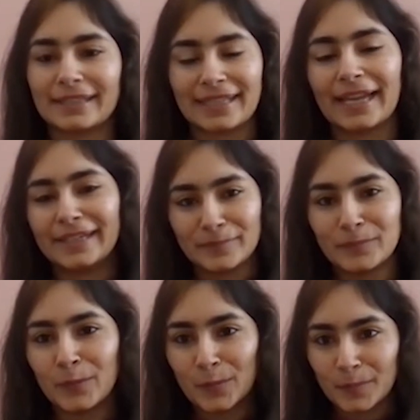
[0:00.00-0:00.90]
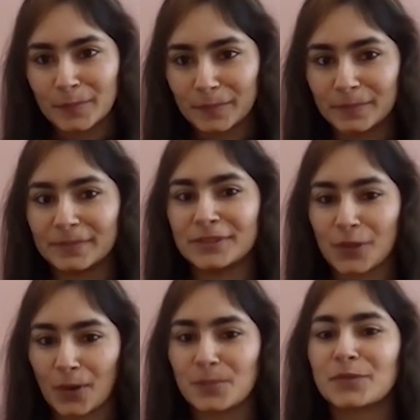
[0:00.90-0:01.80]
get more
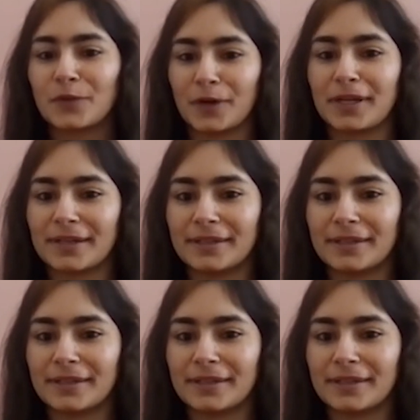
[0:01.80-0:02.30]
jobs for